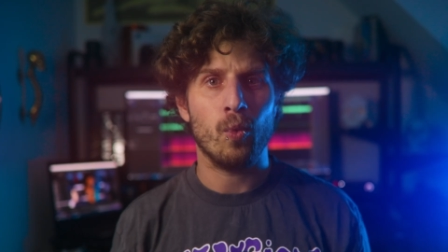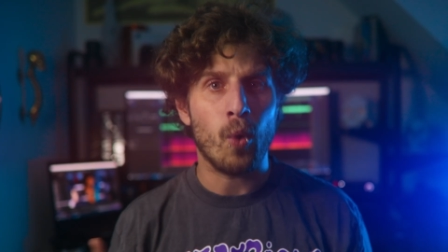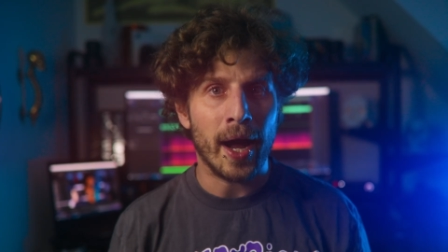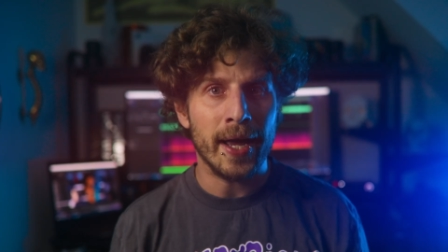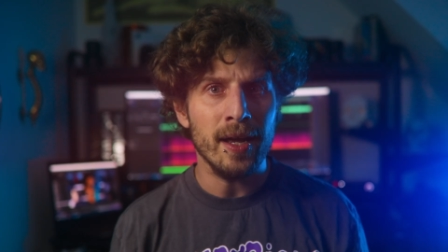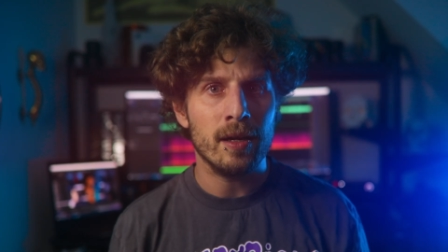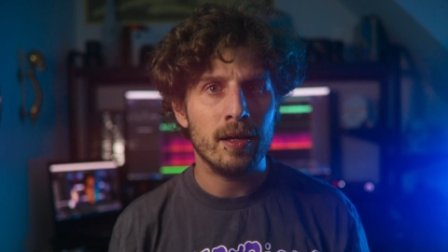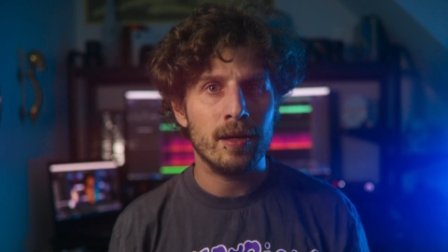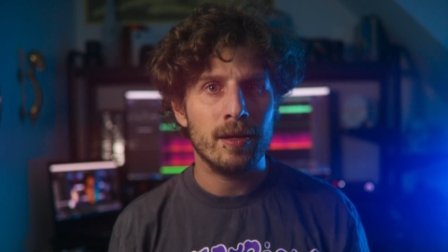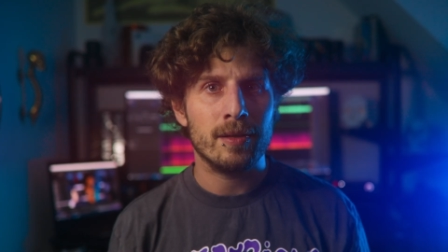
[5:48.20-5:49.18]
Why?
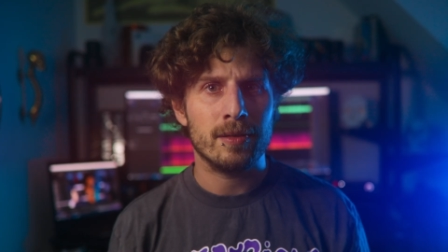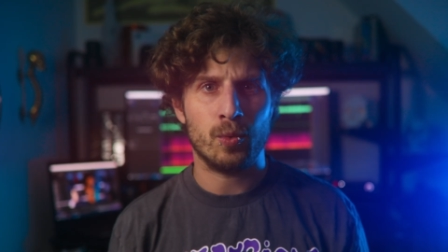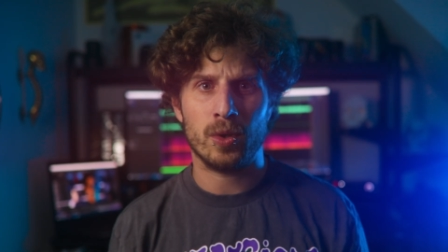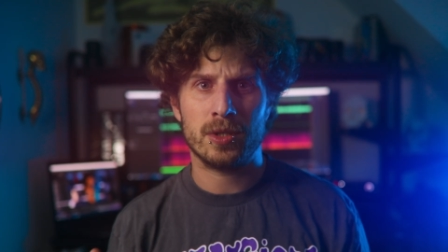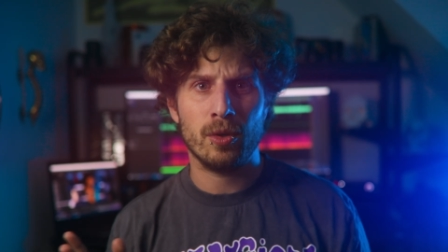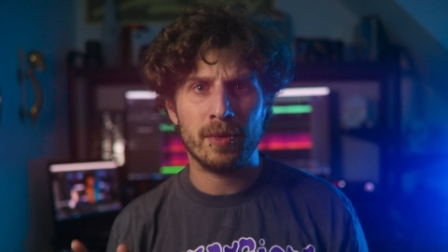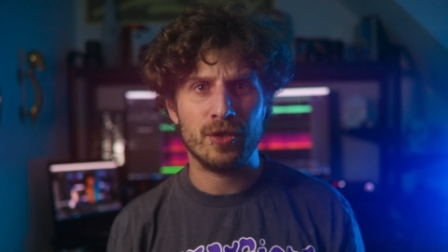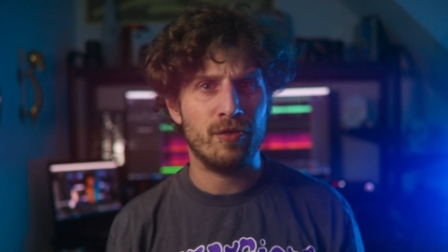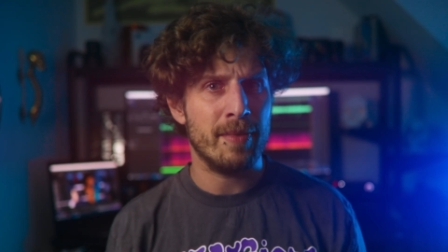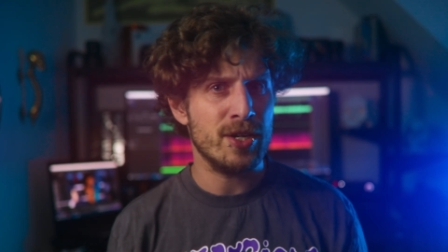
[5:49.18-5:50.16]
That was so
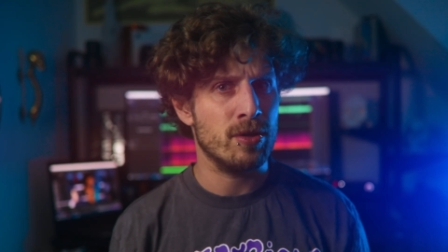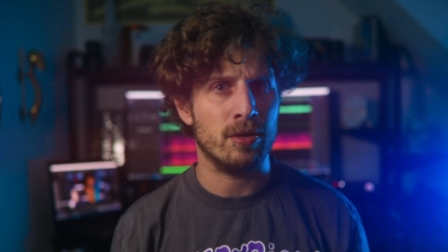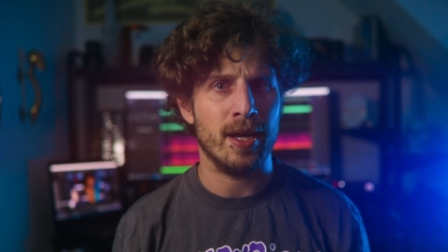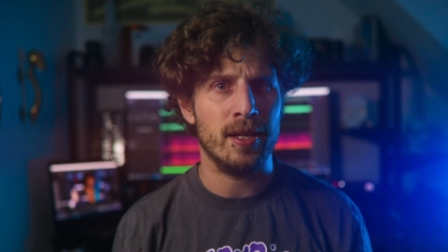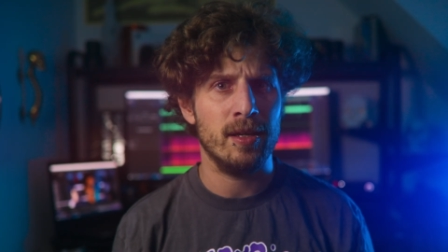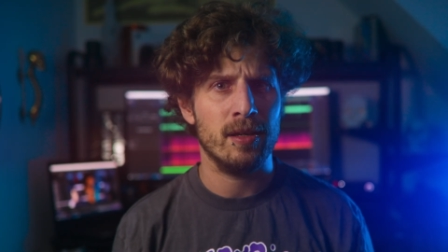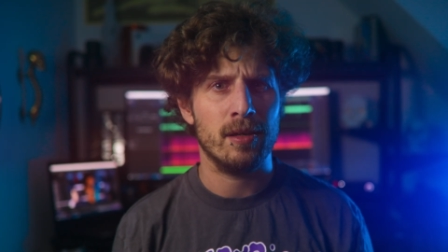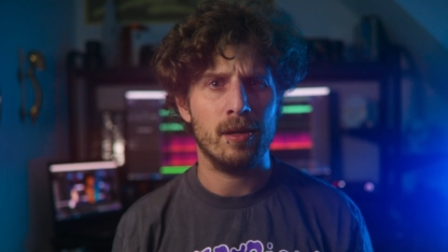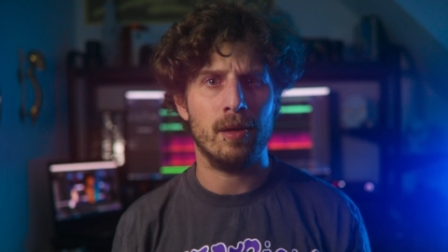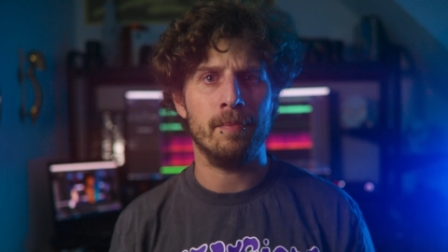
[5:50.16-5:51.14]
much information already.
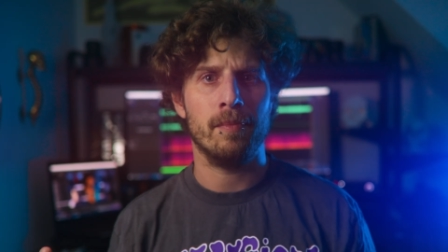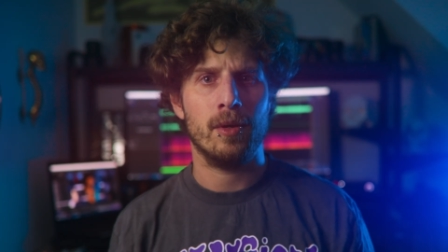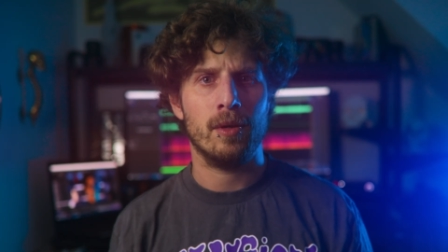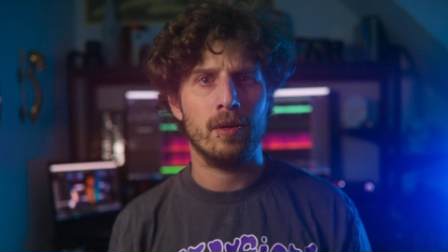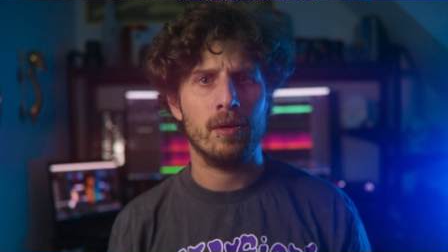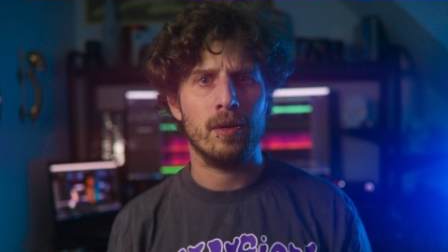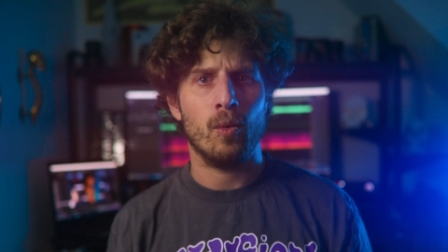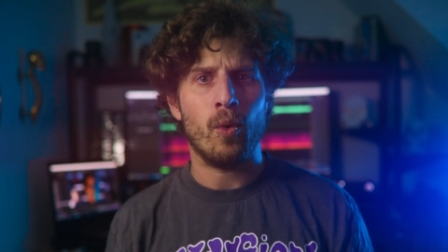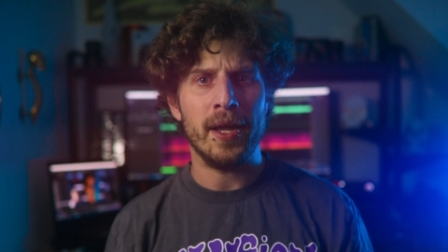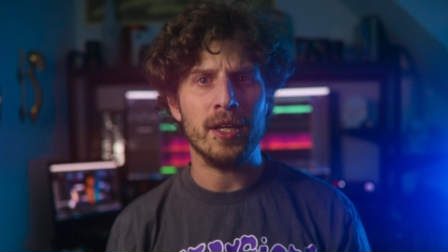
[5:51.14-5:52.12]
Mm.
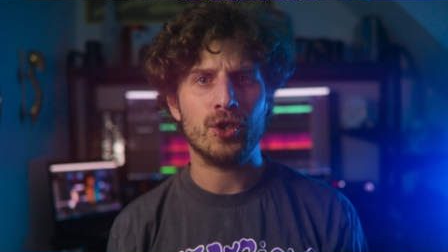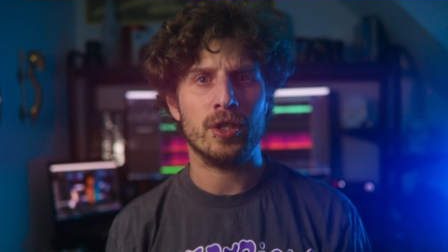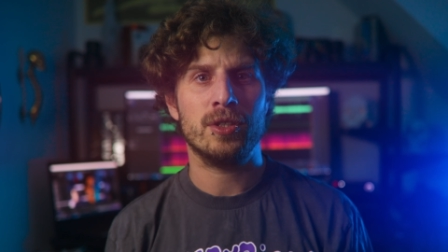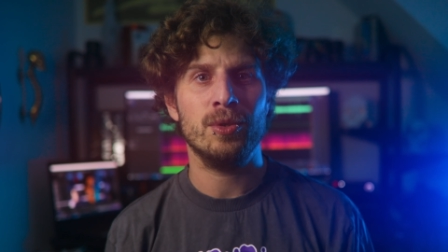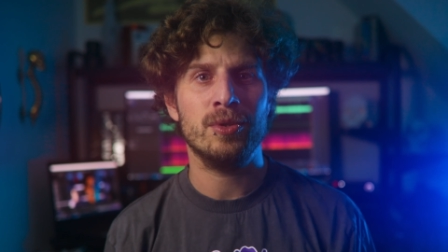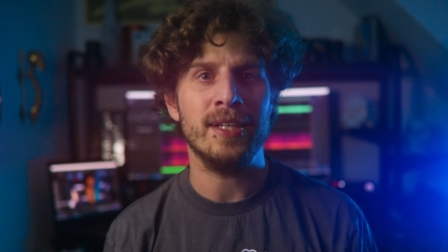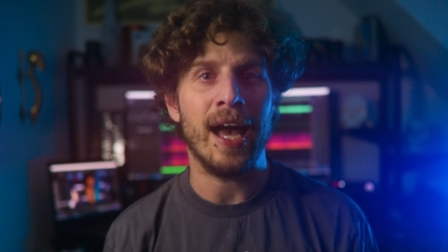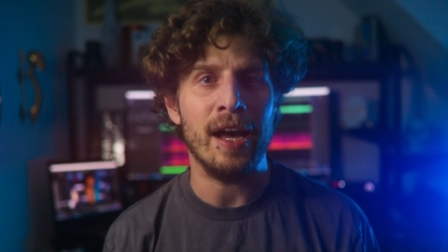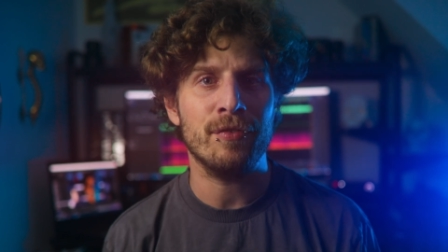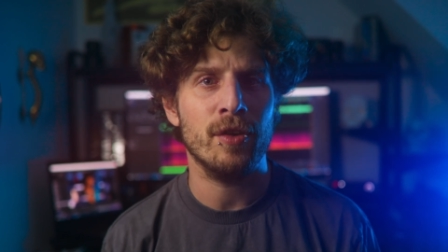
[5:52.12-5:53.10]
Why not just use
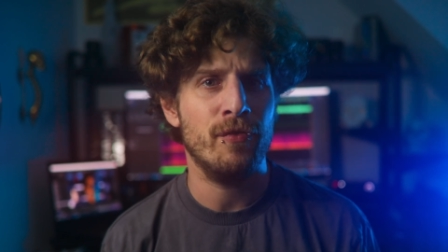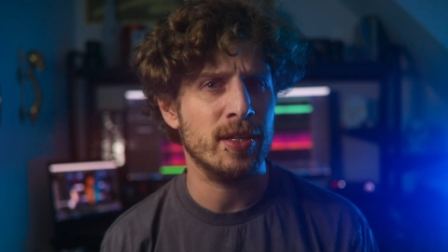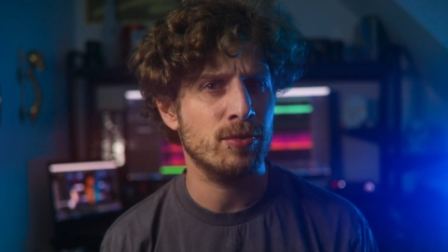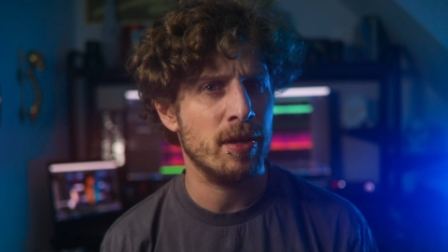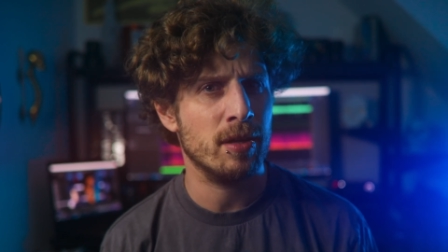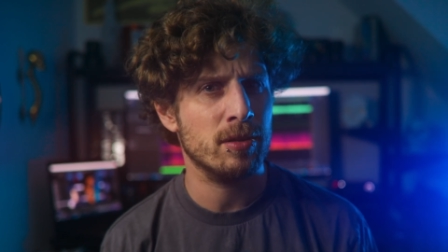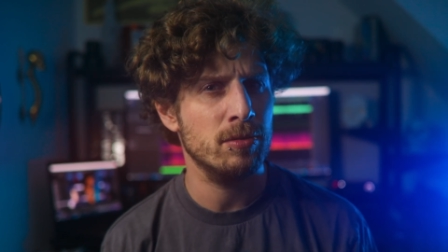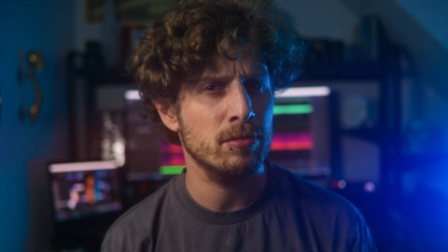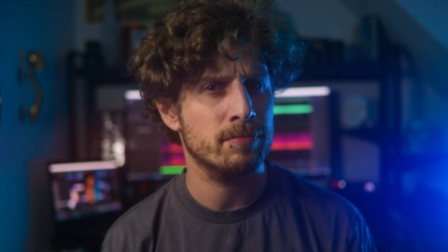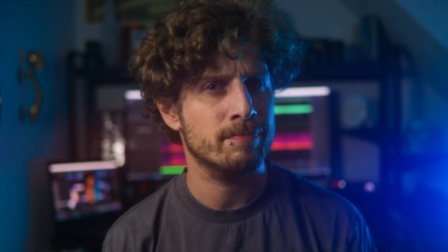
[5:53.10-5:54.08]
the After Effects render
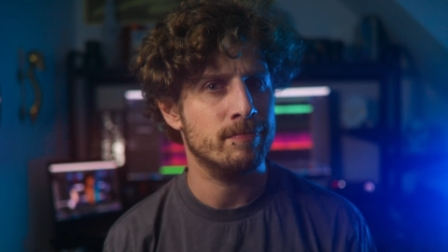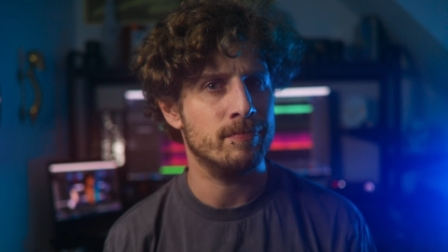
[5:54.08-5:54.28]
queue?